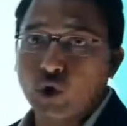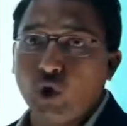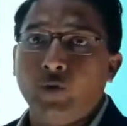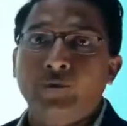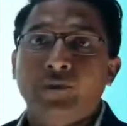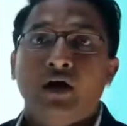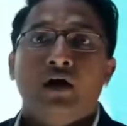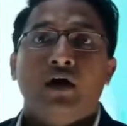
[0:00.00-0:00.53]

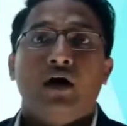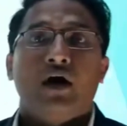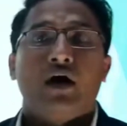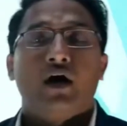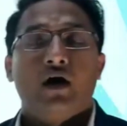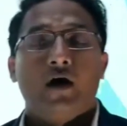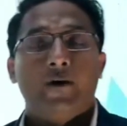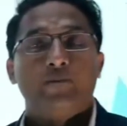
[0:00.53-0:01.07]
So
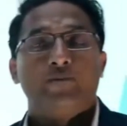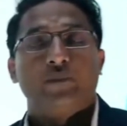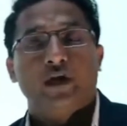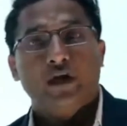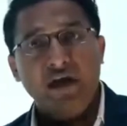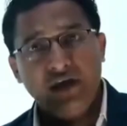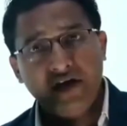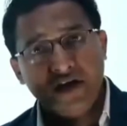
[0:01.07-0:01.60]

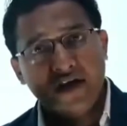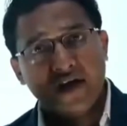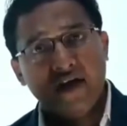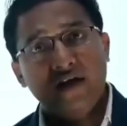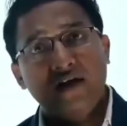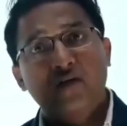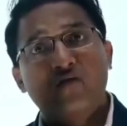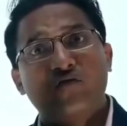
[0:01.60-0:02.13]
in
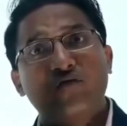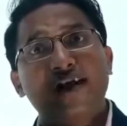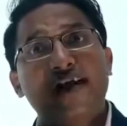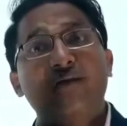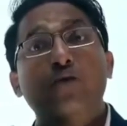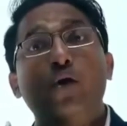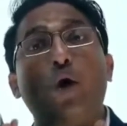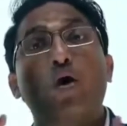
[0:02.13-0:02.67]
India, we
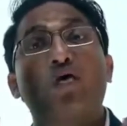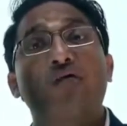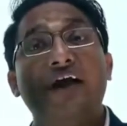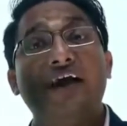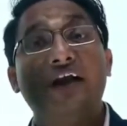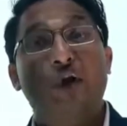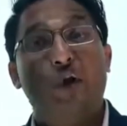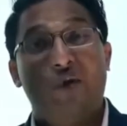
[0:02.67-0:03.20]
have a lot
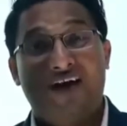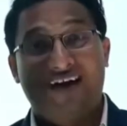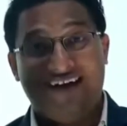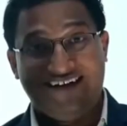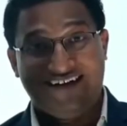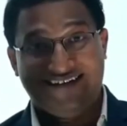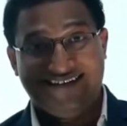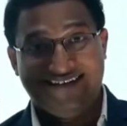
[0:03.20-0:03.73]
of
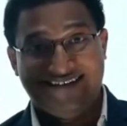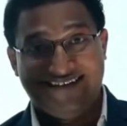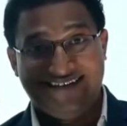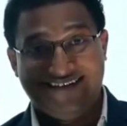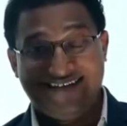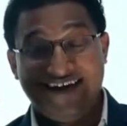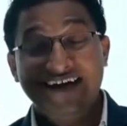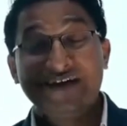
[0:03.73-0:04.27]
inequality,
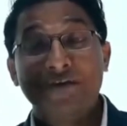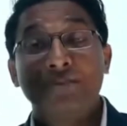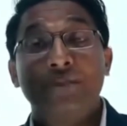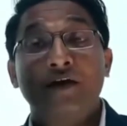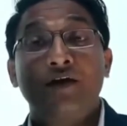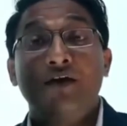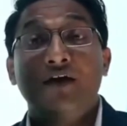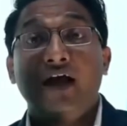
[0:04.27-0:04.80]
right?
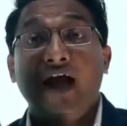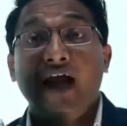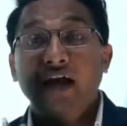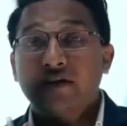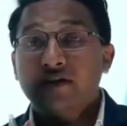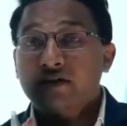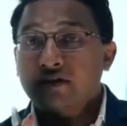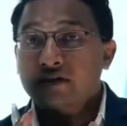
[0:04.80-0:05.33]

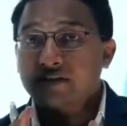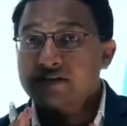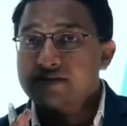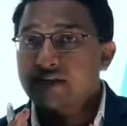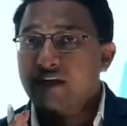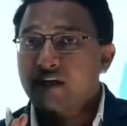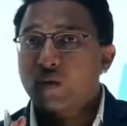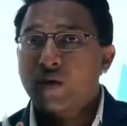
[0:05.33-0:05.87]
And this
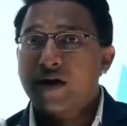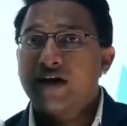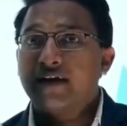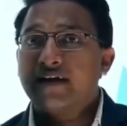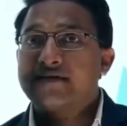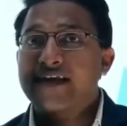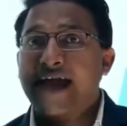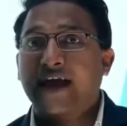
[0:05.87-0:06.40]

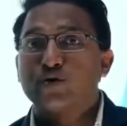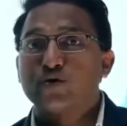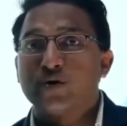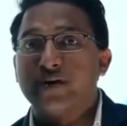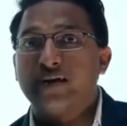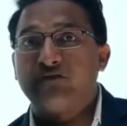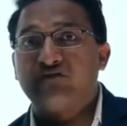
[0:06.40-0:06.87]
inequality is actually